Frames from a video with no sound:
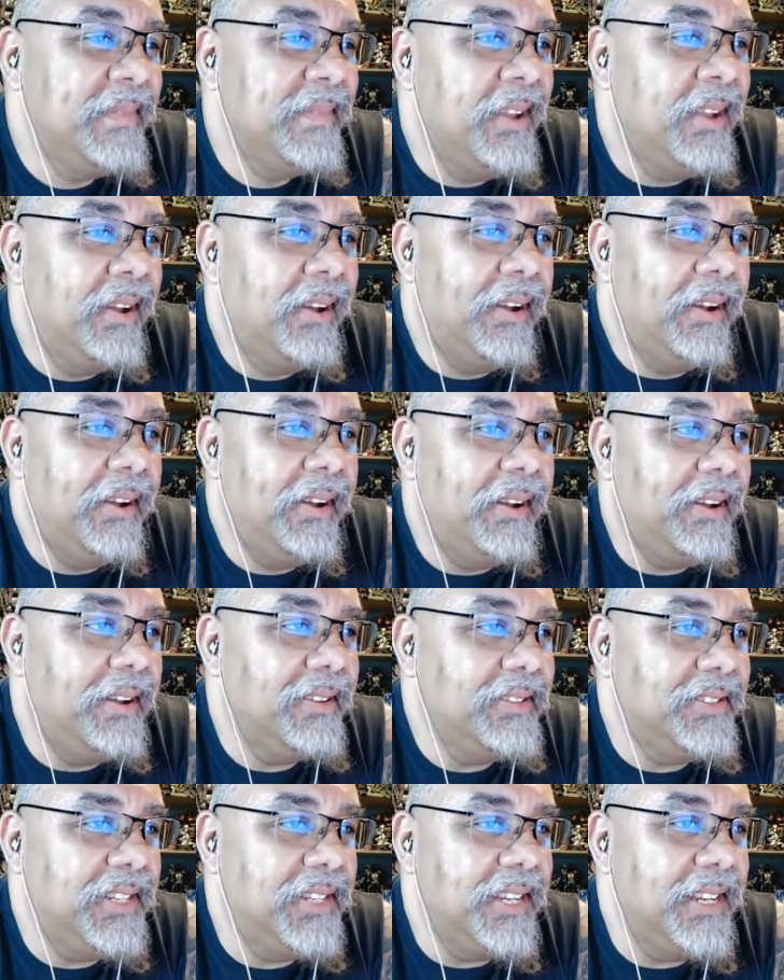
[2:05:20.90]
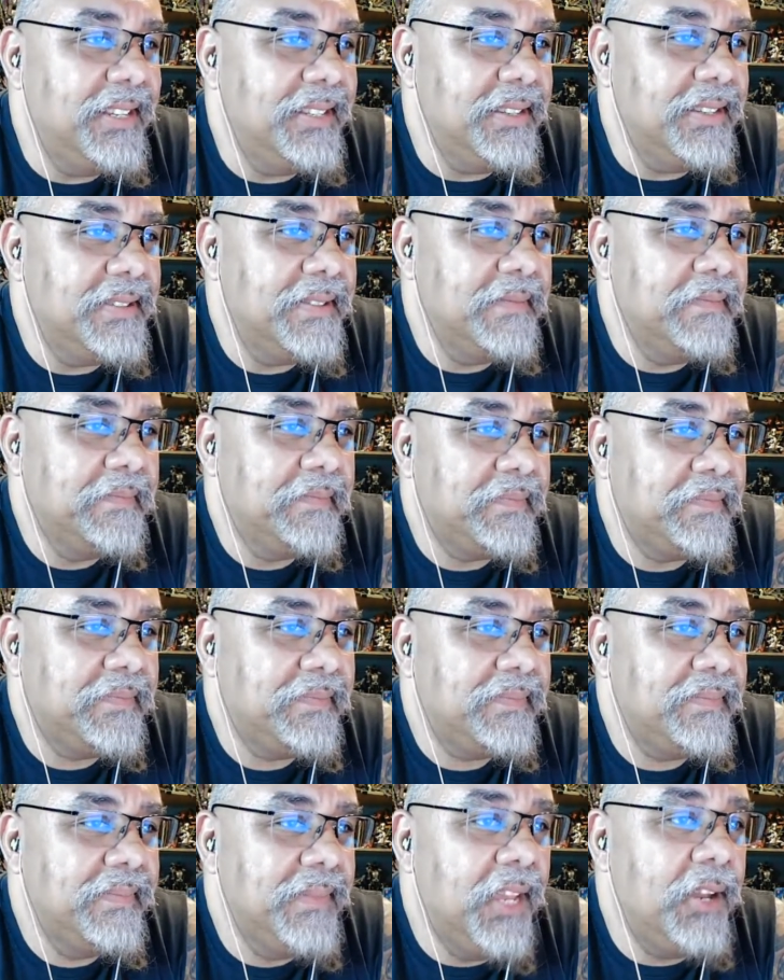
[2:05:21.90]
Oh, Jesus.
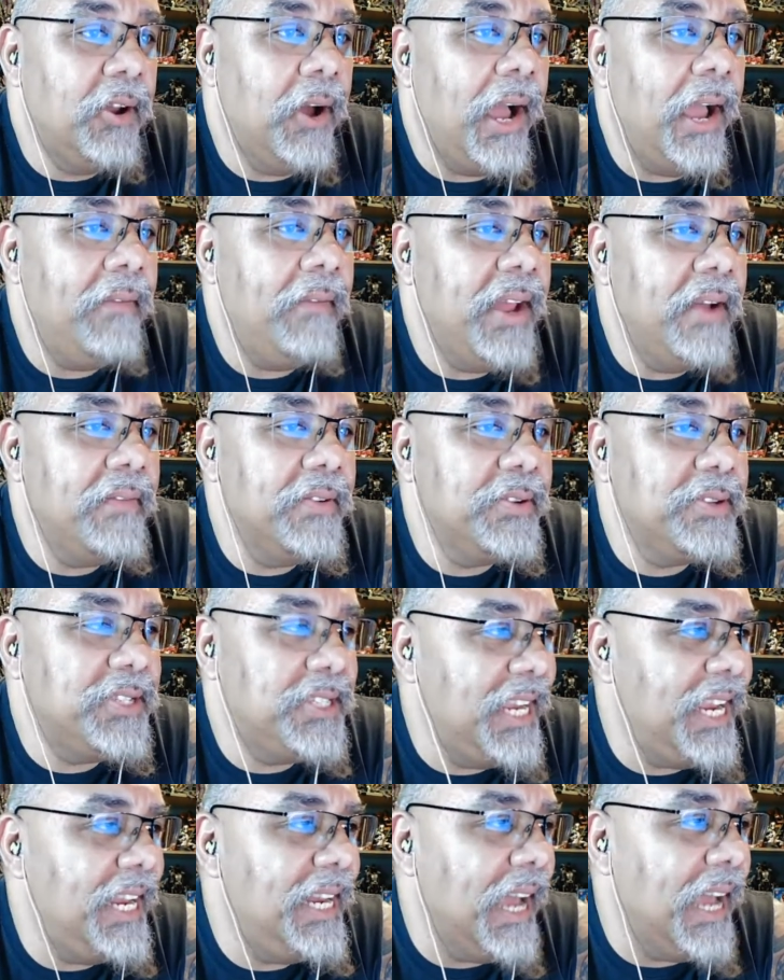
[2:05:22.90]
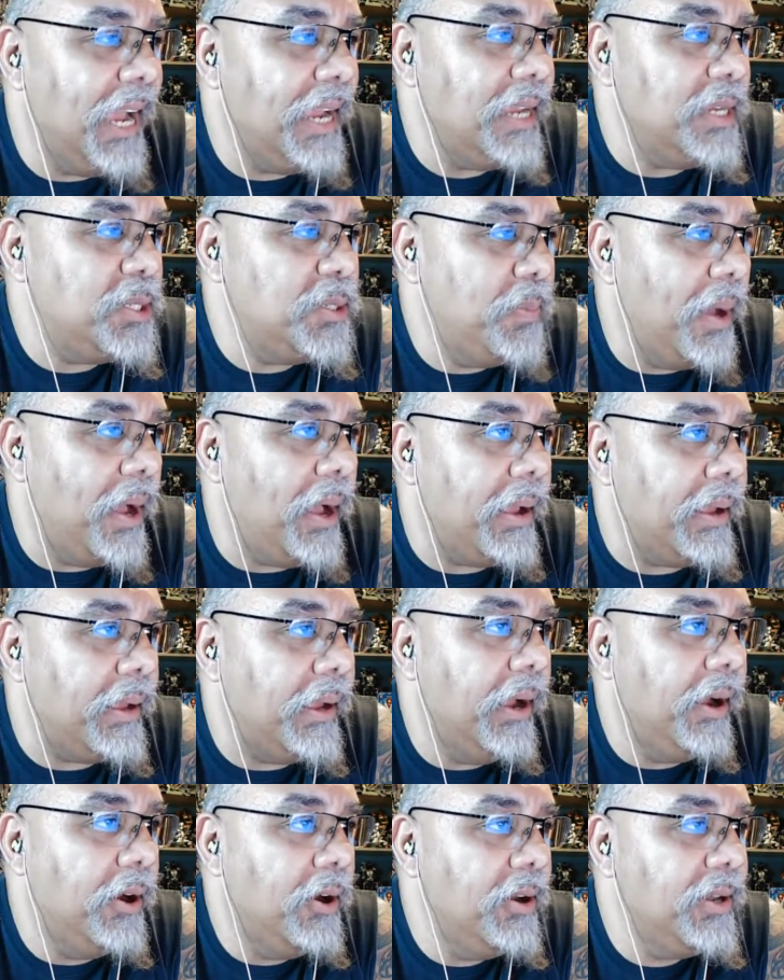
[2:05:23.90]
You know, I've never seen I Spy.
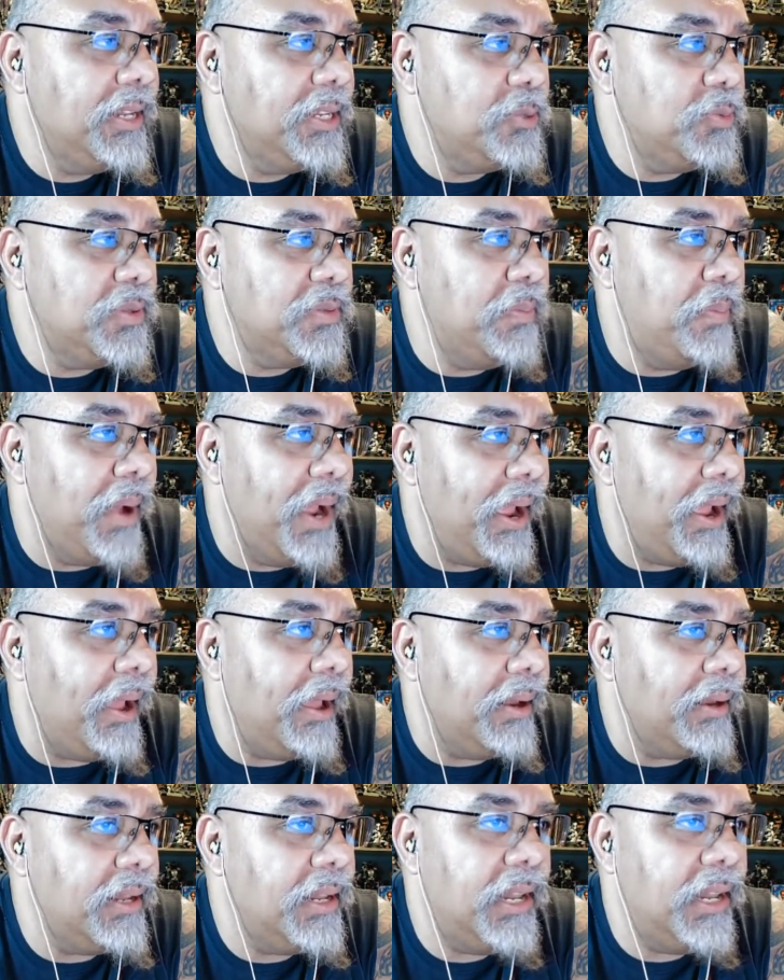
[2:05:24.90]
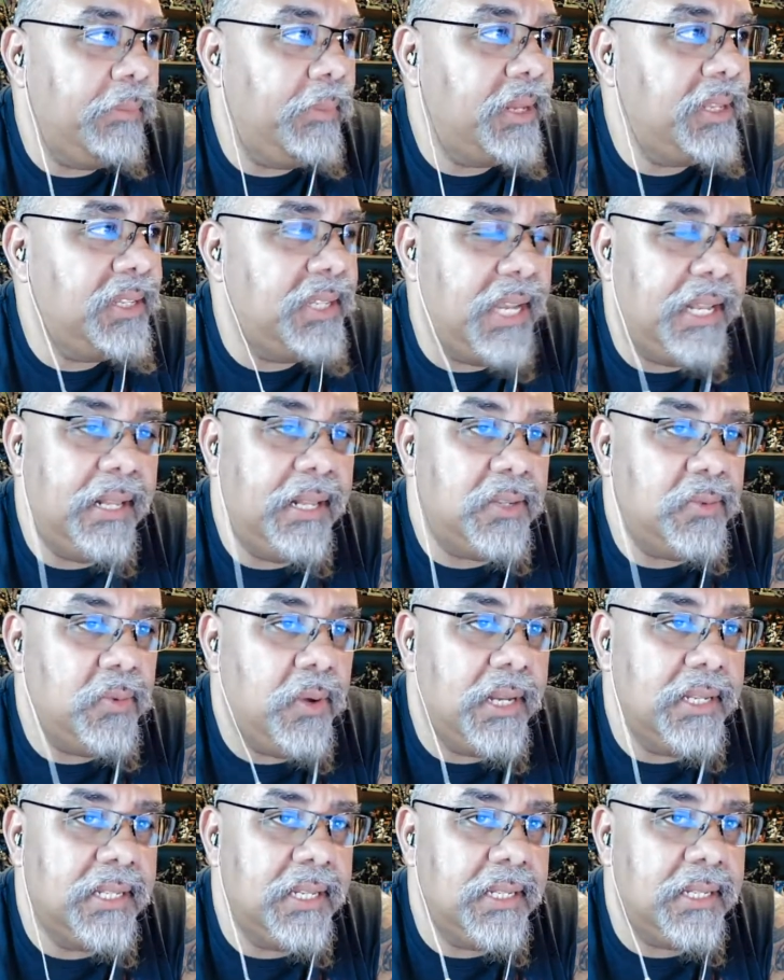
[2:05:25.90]
I heard this was bad. Did anyone see this
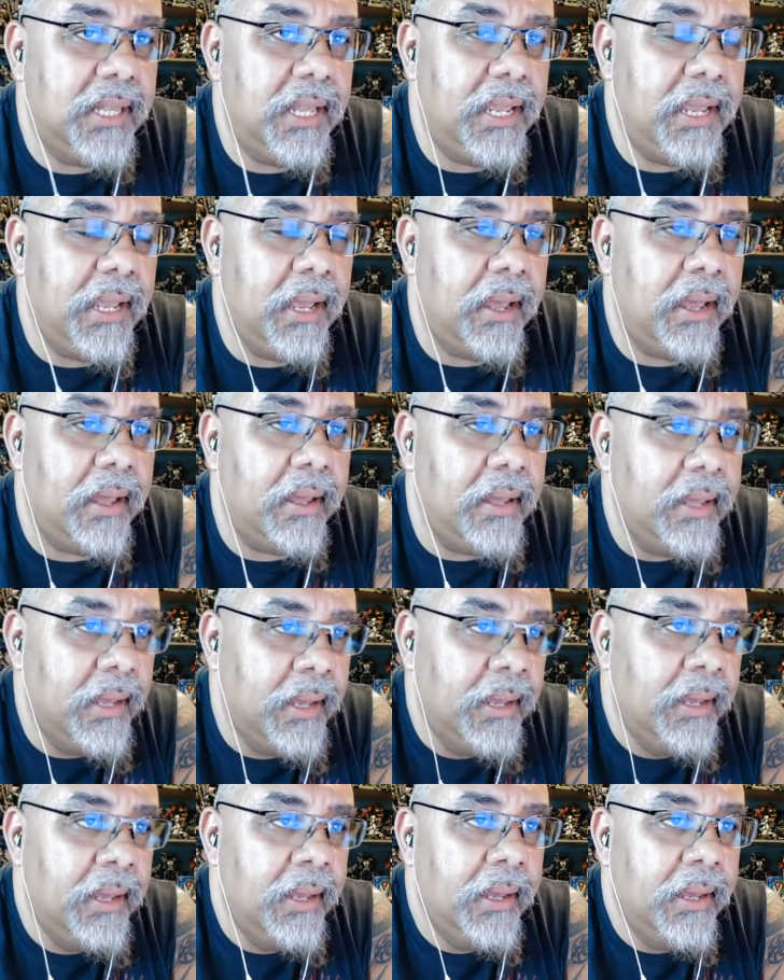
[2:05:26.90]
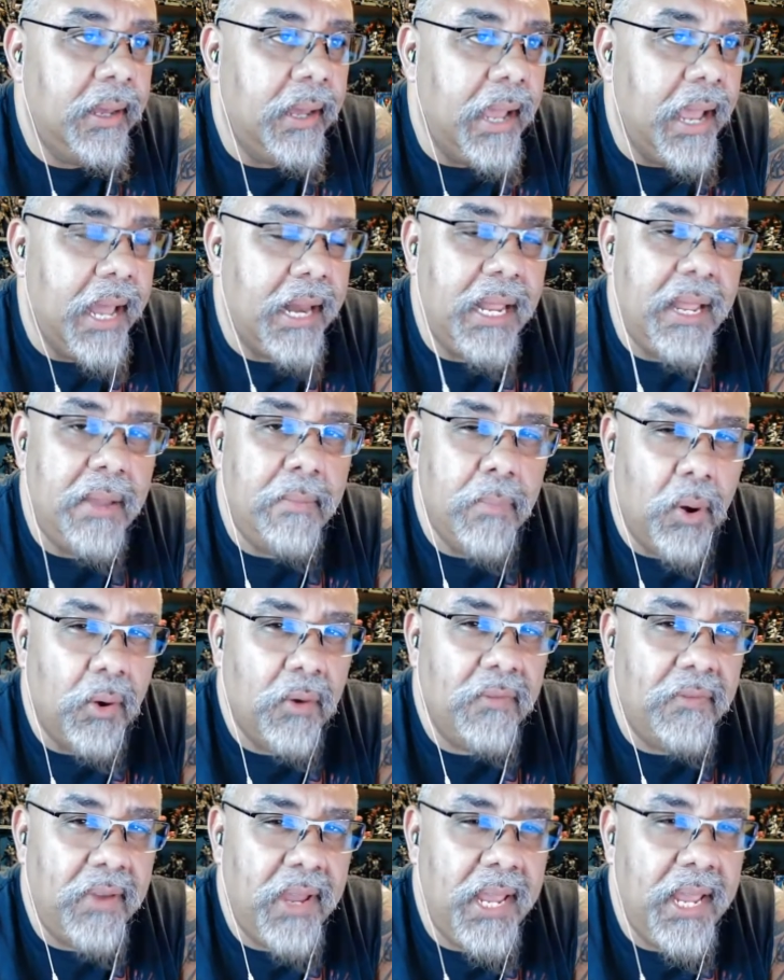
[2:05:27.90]
one? Is this the uh, Eddie
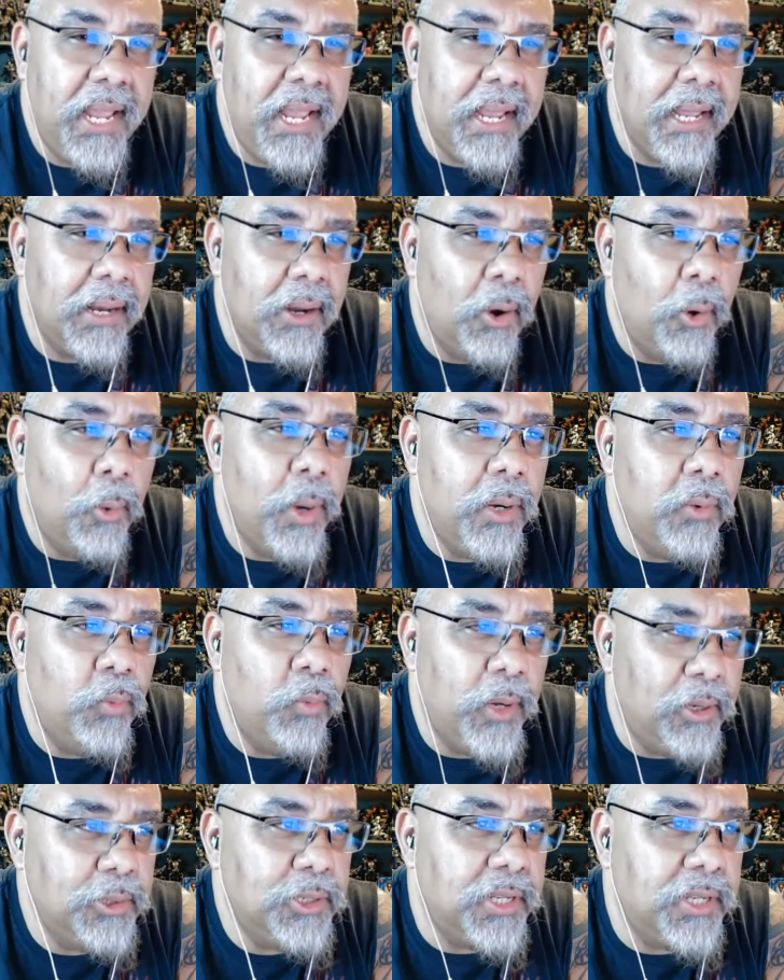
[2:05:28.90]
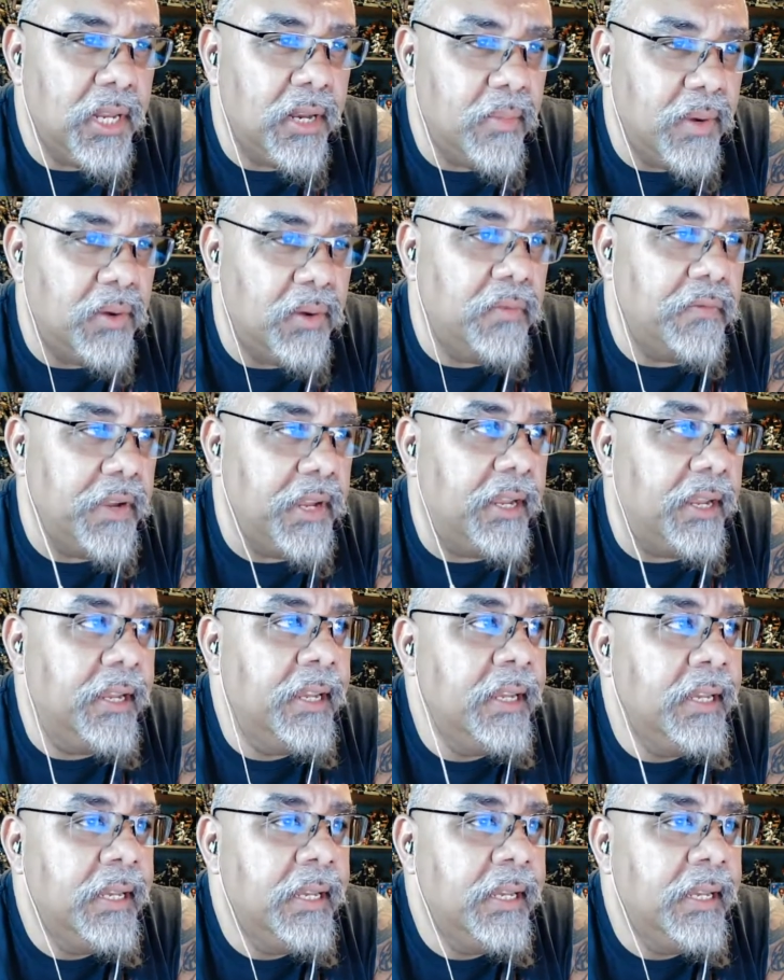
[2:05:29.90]
Murphy and Owen Wilson movie?